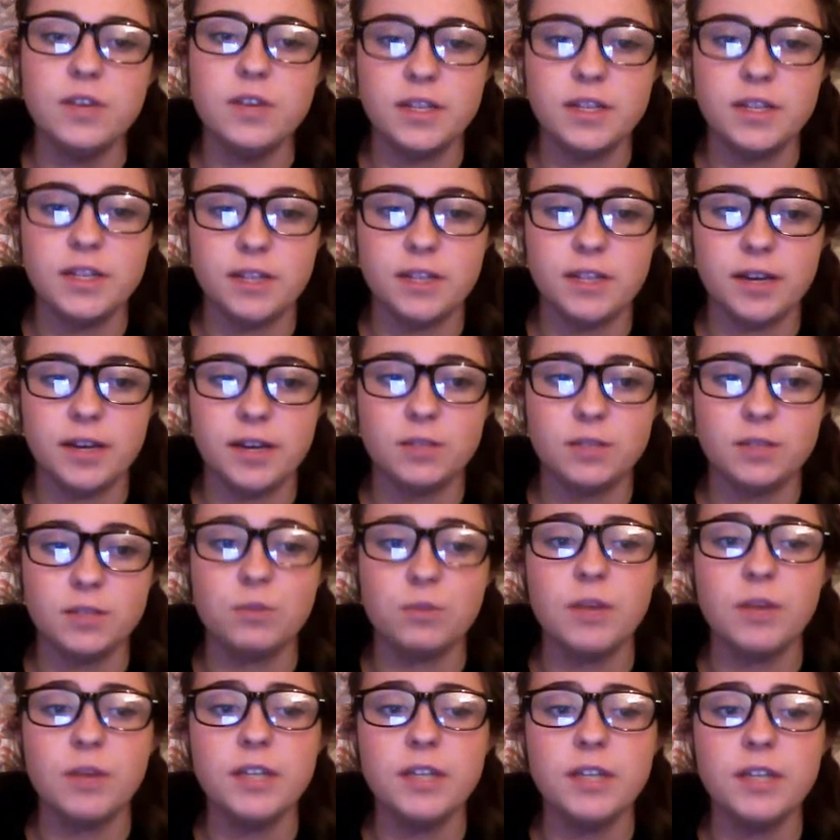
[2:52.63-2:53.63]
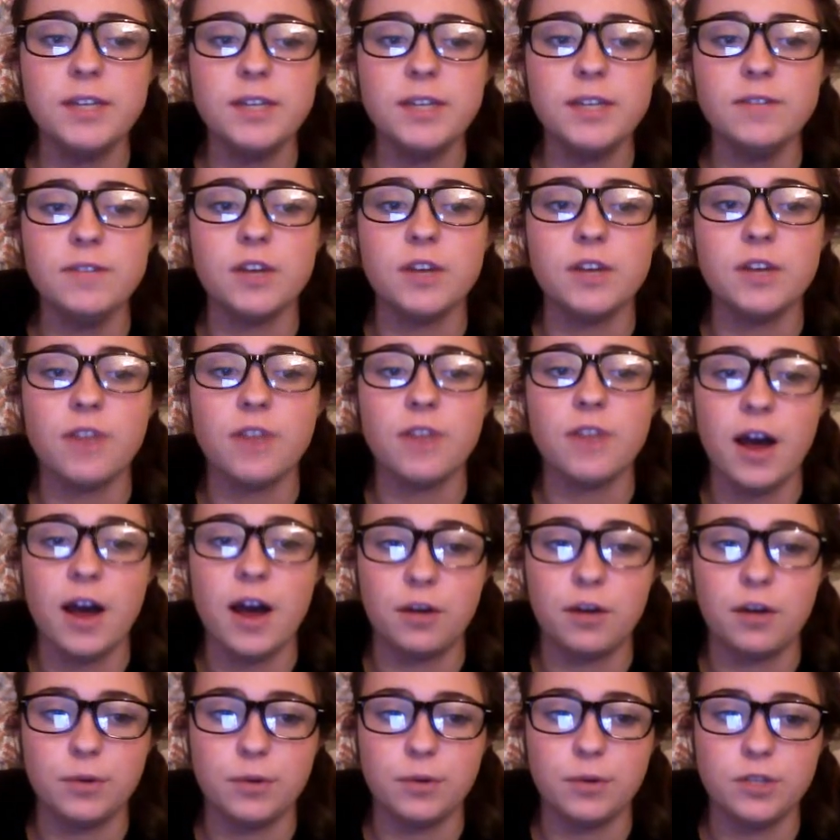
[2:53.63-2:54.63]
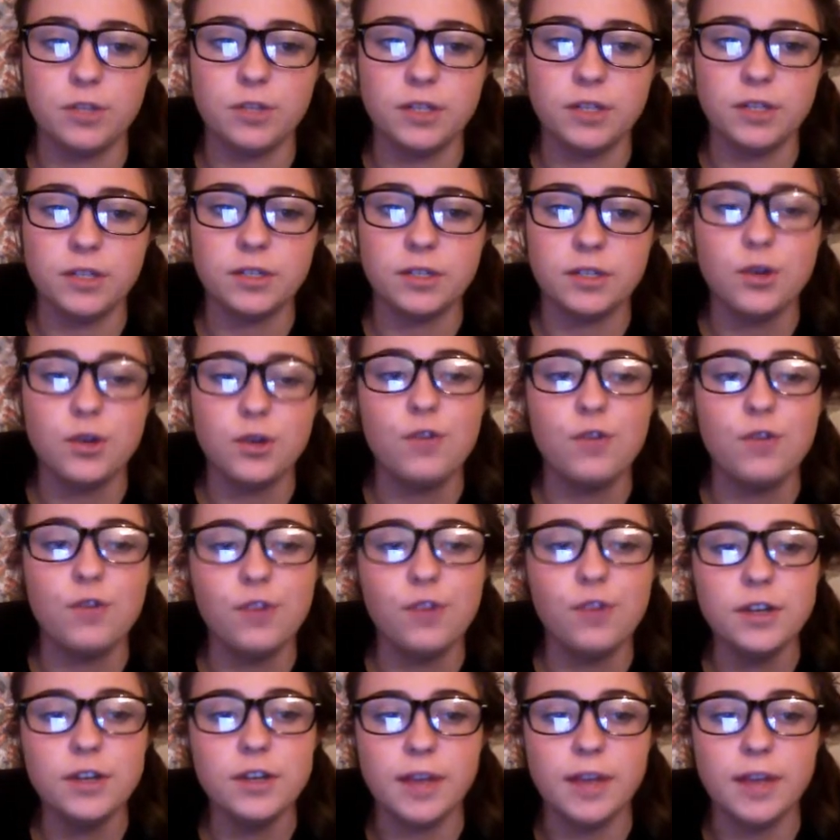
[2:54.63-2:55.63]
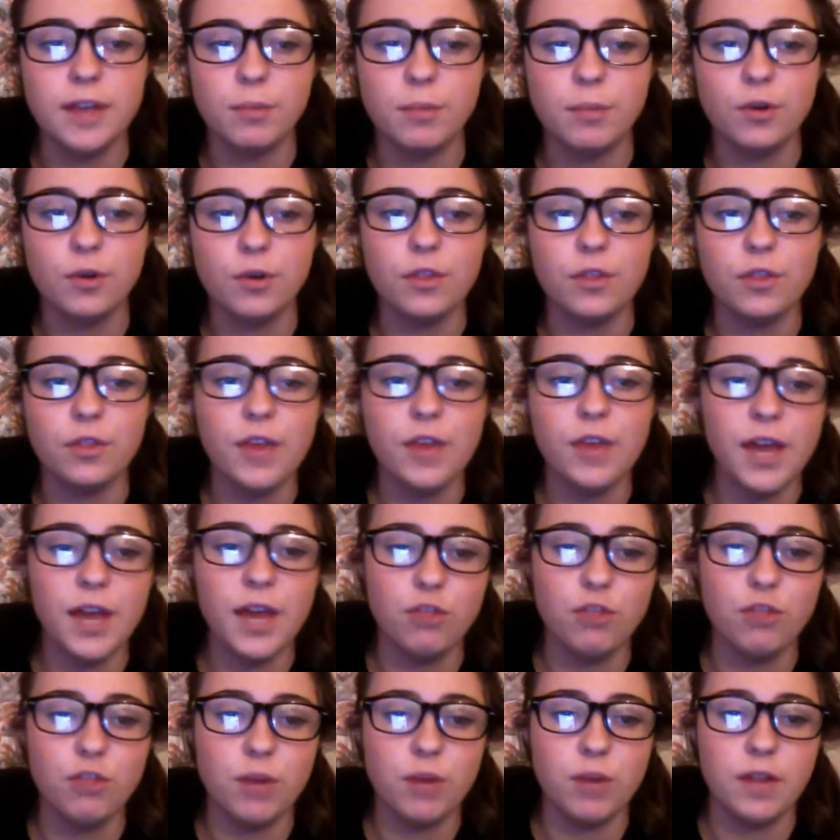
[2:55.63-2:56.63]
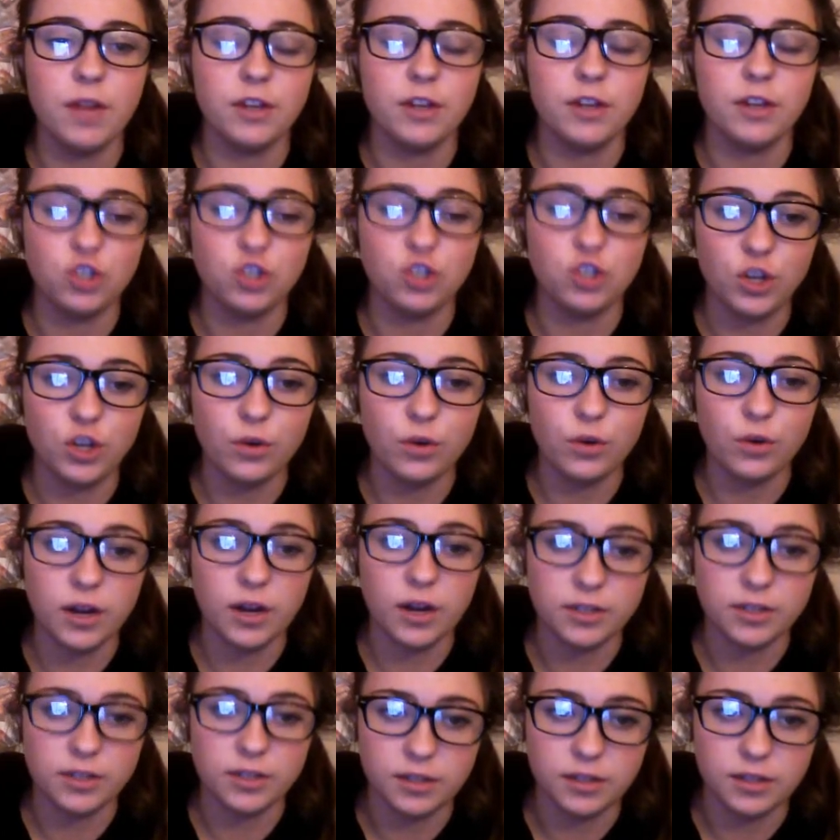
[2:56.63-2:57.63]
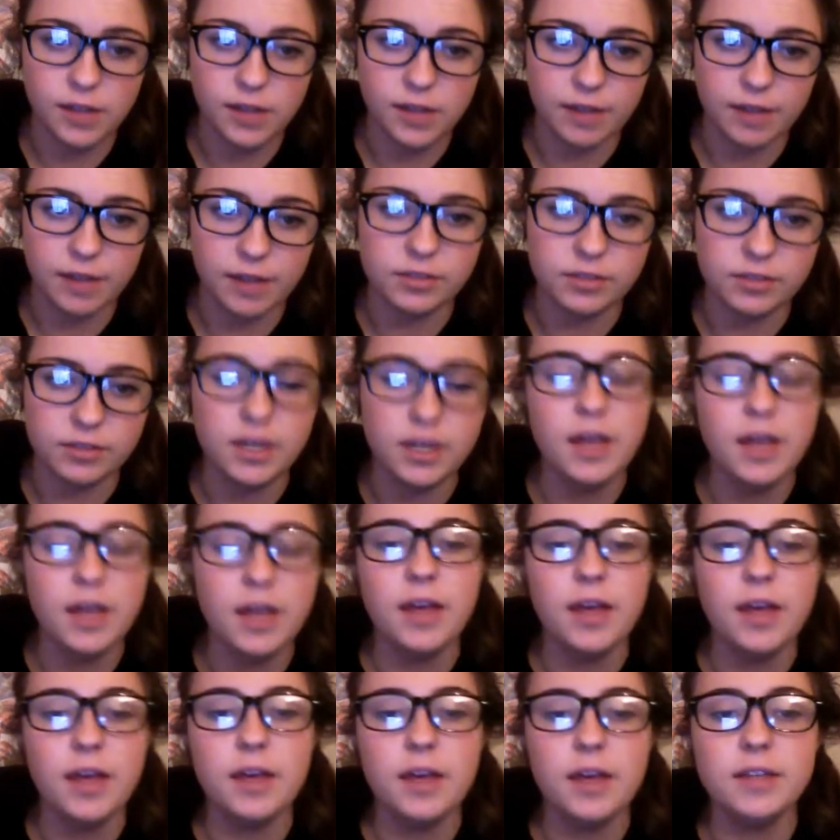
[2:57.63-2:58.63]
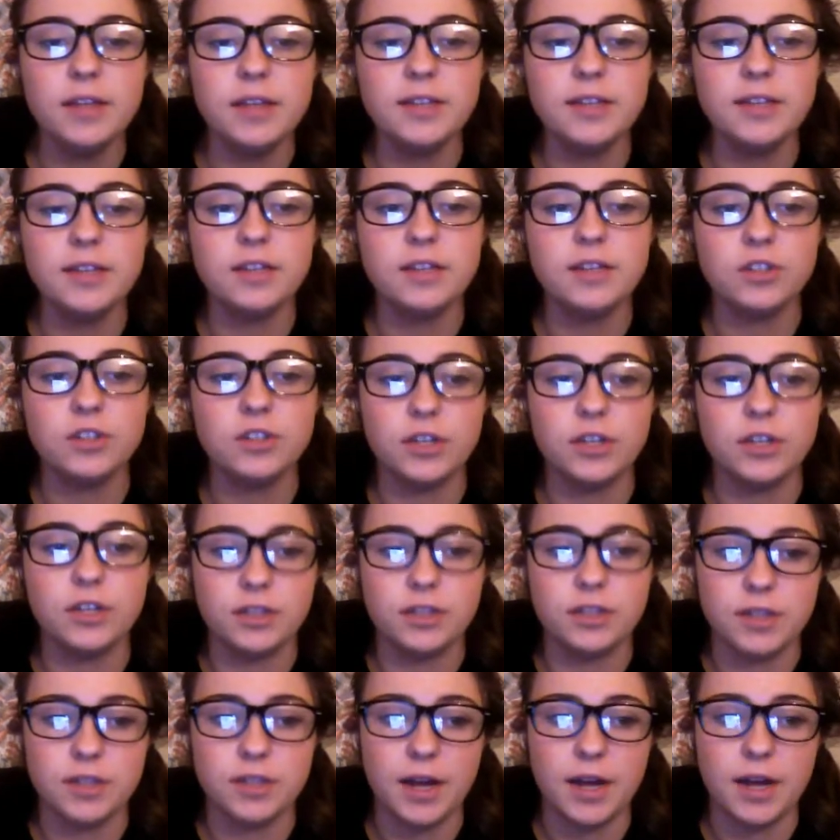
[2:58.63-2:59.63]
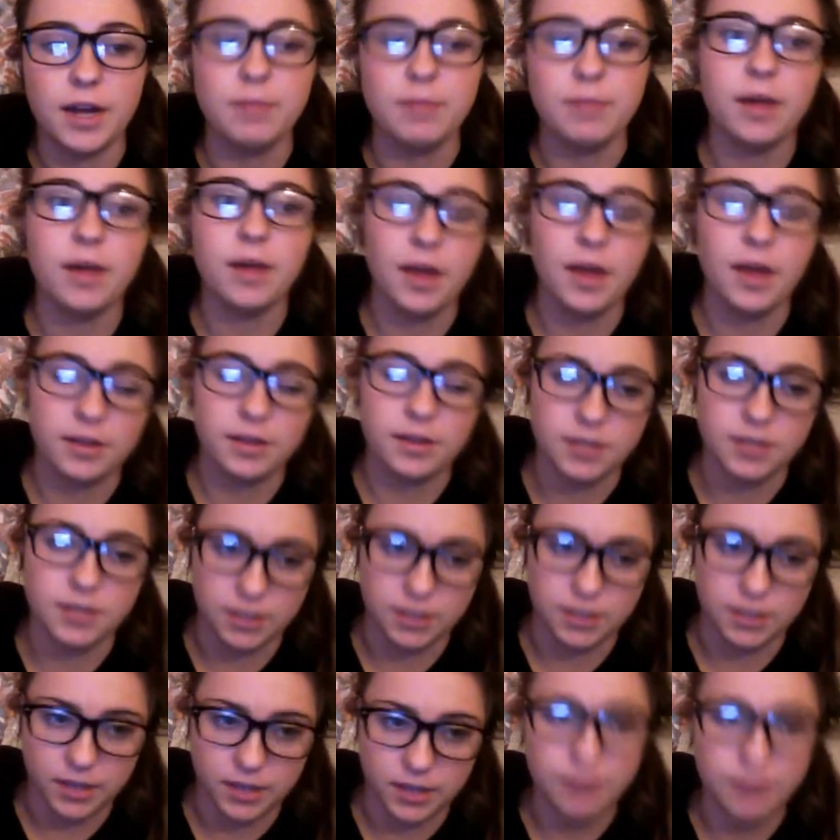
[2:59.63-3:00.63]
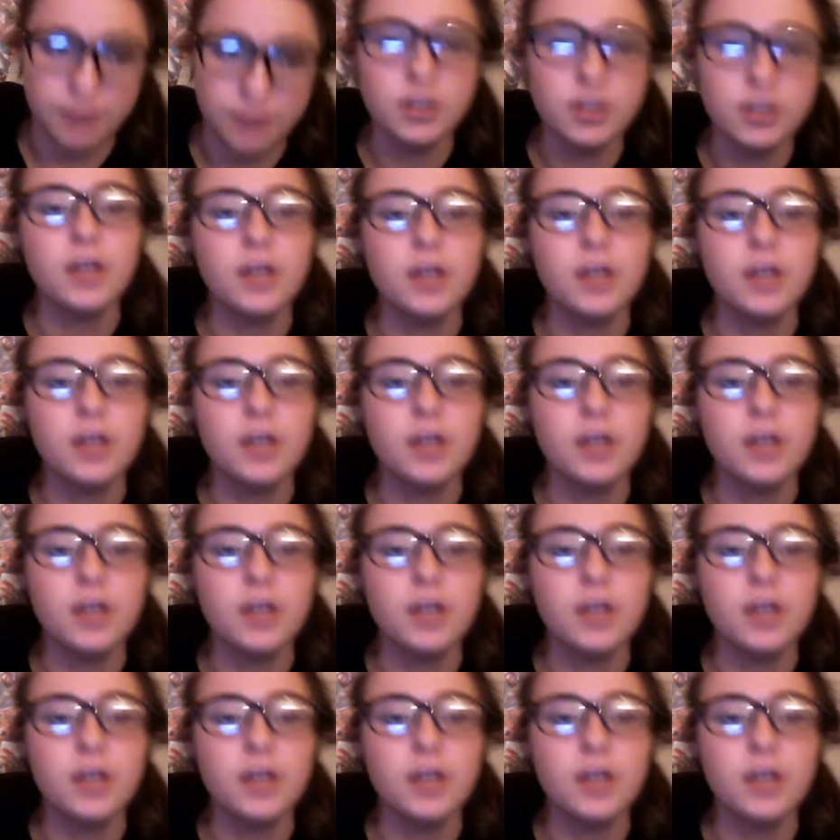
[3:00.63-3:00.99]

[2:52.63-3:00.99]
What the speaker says: insects were relatives of cockroaches. For example, the arthropod that is shown on to the left. Insects during this time, as seen on the left,